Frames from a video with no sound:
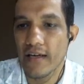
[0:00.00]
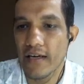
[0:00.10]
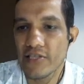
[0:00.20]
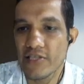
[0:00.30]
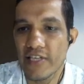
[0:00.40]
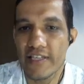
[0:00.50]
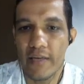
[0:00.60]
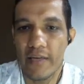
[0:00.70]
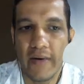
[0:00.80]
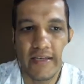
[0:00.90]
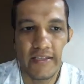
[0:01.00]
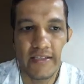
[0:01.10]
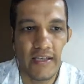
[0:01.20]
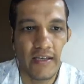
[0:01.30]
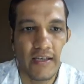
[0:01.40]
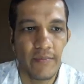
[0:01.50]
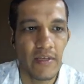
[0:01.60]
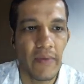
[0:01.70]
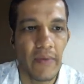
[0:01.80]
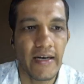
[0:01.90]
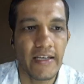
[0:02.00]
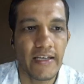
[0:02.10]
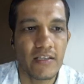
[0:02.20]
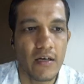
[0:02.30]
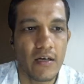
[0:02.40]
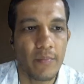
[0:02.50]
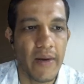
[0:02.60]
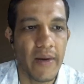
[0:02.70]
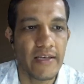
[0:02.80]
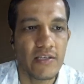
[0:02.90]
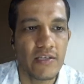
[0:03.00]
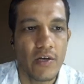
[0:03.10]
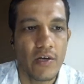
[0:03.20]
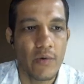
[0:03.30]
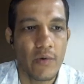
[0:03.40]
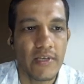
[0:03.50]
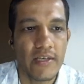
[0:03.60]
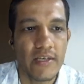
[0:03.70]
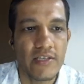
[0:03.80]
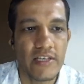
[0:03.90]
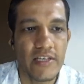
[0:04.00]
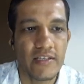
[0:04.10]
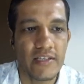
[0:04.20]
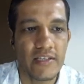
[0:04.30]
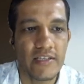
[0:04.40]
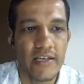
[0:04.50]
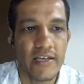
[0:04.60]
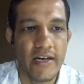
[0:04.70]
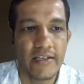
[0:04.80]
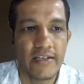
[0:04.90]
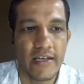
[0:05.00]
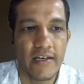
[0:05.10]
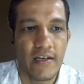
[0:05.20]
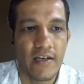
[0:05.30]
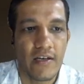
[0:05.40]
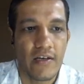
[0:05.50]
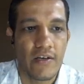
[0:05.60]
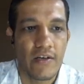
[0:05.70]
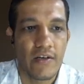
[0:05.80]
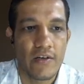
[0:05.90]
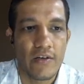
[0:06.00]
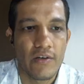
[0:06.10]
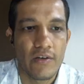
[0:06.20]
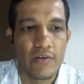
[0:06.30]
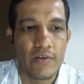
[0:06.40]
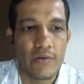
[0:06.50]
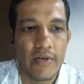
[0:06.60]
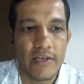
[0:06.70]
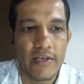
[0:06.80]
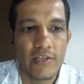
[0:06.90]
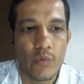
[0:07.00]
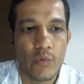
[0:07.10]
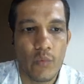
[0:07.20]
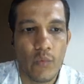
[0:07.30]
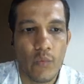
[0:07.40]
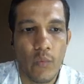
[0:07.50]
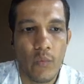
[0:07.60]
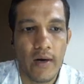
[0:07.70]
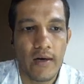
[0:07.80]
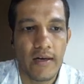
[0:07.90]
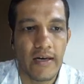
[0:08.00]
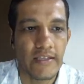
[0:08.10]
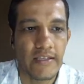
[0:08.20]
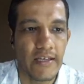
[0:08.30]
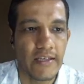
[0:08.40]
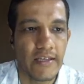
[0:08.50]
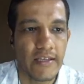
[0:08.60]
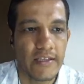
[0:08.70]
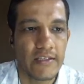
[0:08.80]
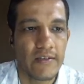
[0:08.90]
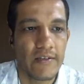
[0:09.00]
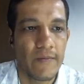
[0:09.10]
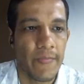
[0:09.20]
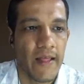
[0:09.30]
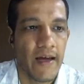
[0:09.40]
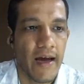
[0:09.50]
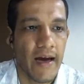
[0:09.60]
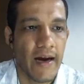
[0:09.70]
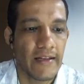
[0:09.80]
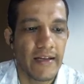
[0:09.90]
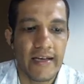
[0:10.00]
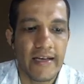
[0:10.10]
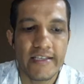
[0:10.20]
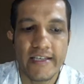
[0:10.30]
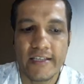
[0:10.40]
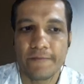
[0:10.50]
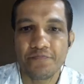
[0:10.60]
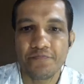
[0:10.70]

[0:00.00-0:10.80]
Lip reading: stationary plate is there. That means the plate is placed with a stationary condition. So that is one considerations. And the next is